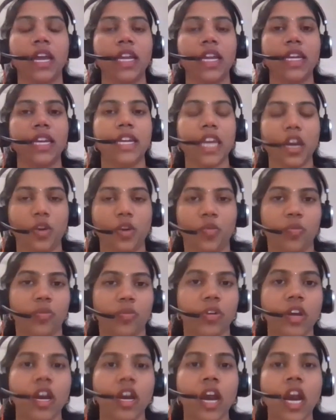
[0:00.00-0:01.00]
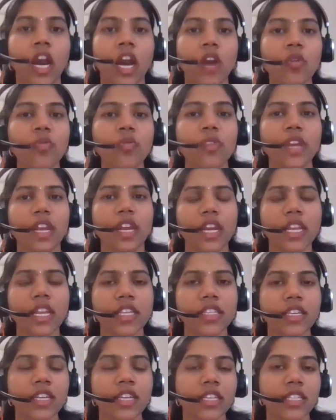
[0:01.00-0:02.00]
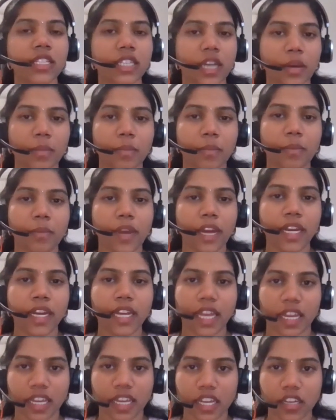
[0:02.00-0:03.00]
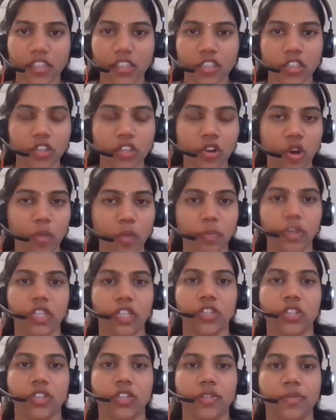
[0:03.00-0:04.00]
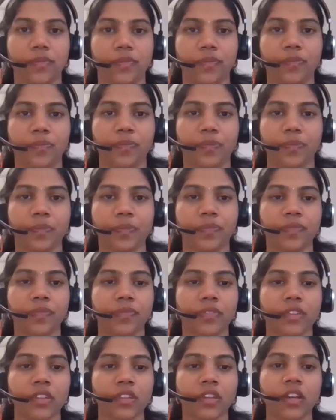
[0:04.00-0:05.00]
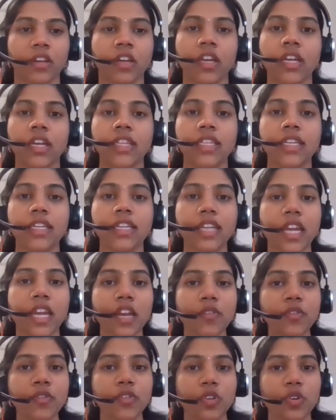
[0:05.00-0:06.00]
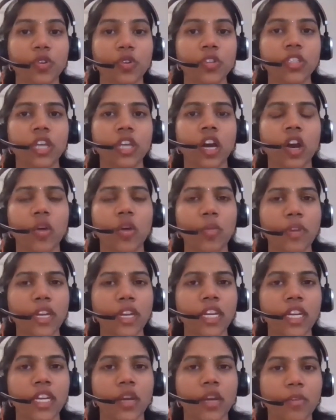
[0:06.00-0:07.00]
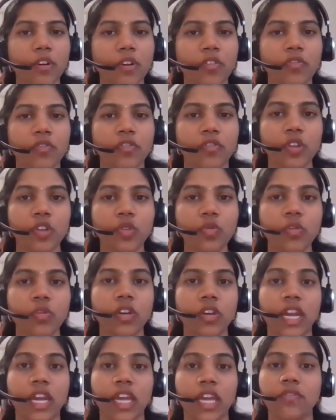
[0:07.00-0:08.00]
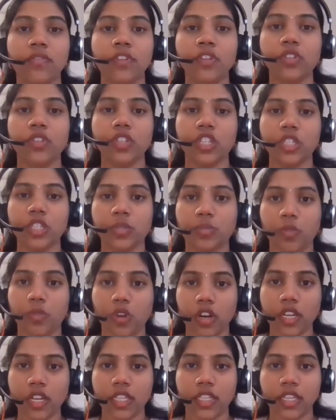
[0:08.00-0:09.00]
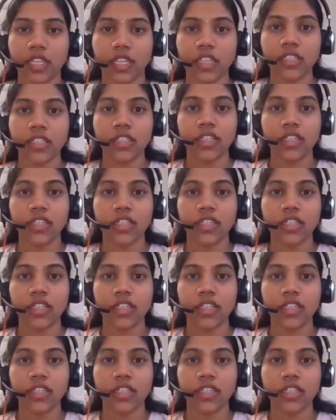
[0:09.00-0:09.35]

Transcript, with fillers: Now, how LIC is compared against the competition? The graph shows how many number of new life insurance policies